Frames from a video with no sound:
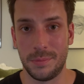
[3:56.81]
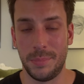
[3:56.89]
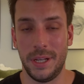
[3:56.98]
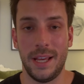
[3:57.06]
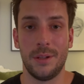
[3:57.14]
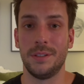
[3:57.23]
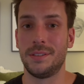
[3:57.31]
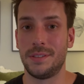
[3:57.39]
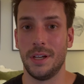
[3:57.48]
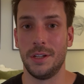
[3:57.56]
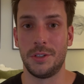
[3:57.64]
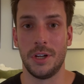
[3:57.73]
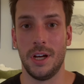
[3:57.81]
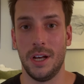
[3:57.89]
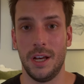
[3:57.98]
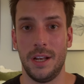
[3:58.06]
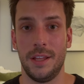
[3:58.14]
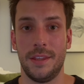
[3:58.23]
but now let's touch
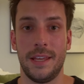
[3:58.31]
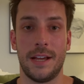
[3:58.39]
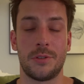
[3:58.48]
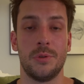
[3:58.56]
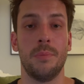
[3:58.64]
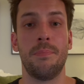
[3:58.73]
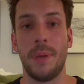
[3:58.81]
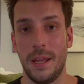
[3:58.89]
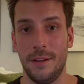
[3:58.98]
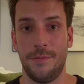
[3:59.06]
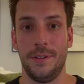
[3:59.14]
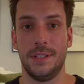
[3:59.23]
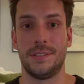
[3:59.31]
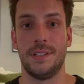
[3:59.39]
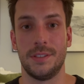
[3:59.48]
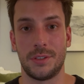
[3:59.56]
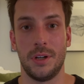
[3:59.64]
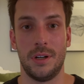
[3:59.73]
on the actual benefits
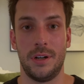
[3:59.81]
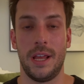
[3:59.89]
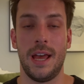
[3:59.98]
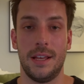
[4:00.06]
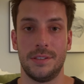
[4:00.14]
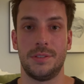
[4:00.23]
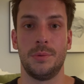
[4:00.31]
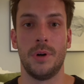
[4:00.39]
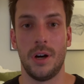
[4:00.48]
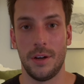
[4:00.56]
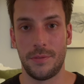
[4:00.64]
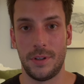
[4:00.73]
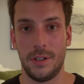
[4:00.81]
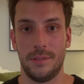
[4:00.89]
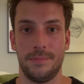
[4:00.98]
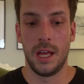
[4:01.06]
this card has to offer.